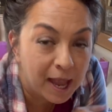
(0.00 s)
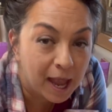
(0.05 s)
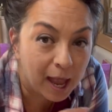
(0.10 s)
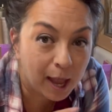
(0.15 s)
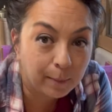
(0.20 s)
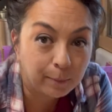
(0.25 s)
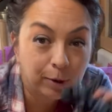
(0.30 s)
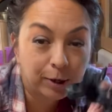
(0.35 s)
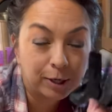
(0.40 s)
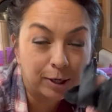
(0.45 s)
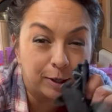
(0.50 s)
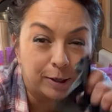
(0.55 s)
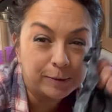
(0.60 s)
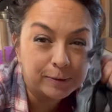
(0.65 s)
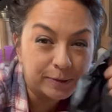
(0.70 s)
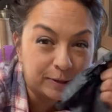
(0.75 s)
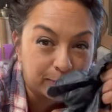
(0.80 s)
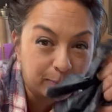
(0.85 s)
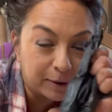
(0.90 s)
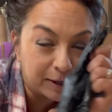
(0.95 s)
I'm gonna use
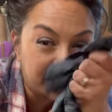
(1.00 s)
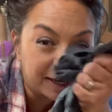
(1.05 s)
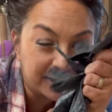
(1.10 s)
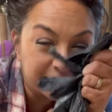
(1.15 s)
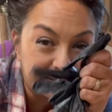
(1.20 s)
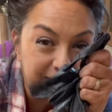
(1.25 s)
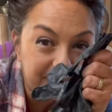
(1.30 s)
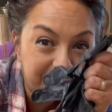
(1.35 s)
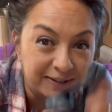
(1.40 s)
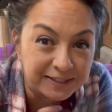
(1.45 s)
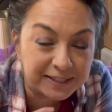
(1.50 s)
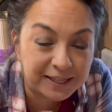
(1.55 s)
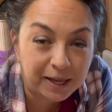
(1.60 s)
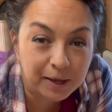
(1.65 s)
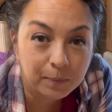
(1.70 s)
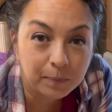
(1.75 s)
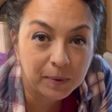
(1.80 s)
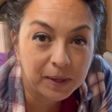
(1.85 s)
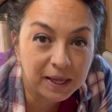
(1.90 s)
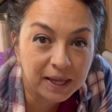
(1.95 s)
some gloves
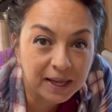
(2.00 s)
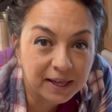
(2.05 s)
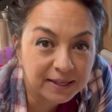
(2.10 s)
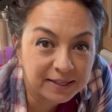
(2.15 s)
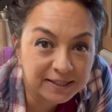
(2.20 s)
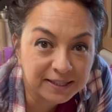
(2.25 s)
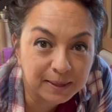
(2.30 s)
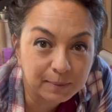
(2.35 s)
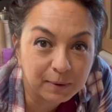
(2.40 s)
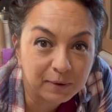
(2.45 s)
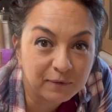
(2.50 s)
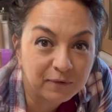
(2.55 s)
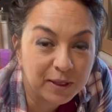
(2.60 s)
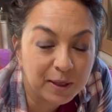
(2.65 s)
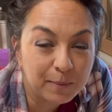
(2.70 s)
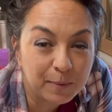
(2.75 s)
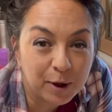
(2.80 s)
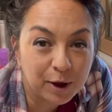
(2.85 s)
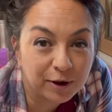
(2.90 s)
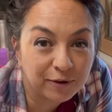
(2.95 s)
because some of
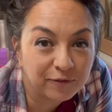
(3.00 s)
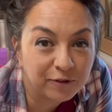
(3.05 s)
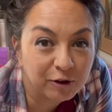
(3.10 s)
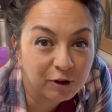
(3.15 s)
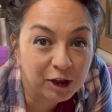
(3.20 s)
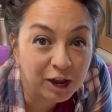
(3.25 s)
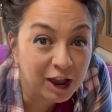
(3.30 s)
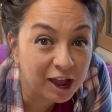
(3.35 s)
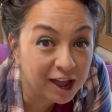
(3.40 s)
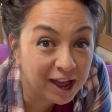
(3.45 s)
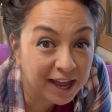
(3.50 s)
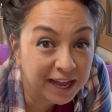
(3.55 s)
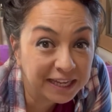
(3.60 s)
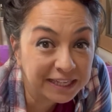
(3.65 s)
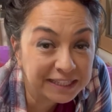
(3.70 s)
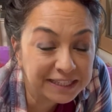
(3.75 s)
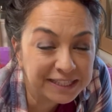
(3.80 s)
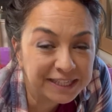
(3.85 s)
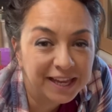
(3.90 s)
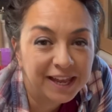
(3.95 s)
them are very
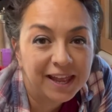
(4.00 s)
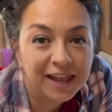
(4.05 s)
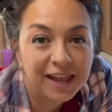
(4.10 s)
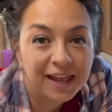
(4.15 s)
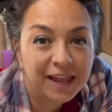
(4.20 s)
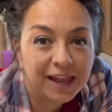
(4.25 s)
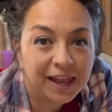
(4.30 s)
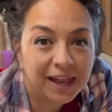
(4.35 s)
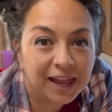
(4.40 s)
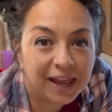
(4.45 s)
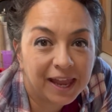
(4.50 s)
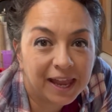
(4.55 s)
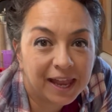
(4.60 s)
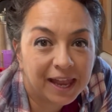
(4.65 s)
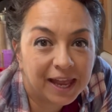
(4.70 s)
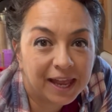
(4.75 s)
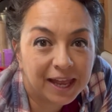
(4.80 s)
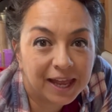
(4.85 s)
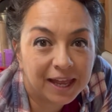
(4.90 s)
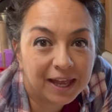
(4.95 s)
hot,
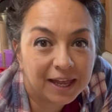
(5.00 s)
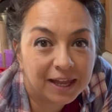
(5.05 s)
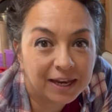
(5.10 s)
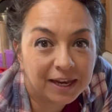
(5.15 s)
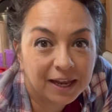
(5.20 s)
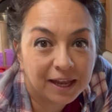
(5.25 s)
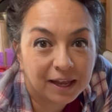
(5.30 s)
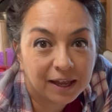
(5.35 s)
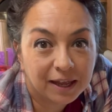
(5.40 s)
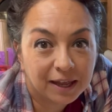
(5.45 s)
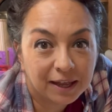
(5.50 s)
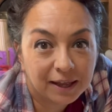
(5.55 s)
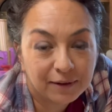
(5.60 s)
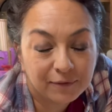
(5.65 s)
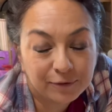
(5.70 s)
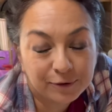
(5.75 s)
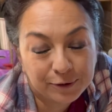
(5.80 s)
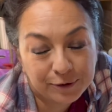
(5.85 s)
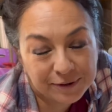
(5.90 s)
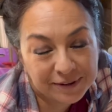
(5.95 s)
and I've
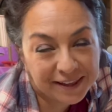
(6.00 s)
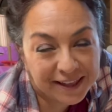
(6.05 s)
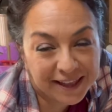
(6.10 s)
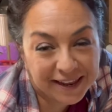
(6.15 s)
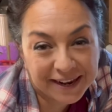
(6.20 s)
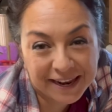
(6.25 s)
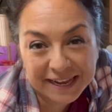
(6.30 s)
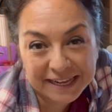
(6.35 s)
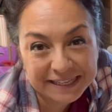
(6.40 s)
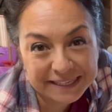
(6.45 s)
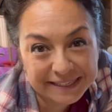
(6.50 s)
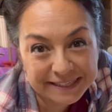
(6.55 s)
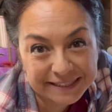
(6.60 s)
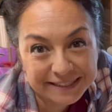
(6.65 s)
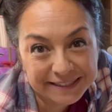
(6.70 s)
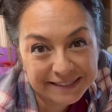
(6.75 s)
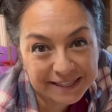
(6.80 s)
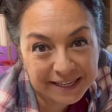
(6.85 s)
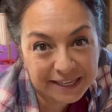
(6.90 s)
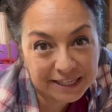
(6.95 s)
learned that
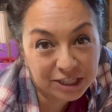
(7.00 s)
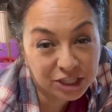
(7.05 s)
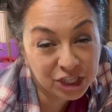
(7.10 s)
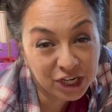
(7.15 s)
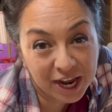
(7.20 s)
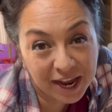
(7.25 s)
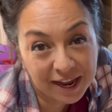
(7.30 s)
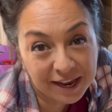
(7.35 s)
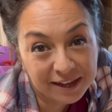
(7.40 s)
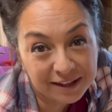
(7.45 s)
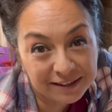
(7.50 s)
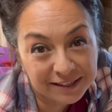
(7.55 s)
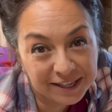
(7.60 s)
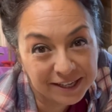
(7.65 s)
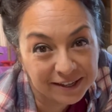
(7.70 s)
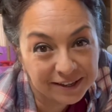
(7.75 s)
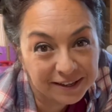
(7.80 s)
as a child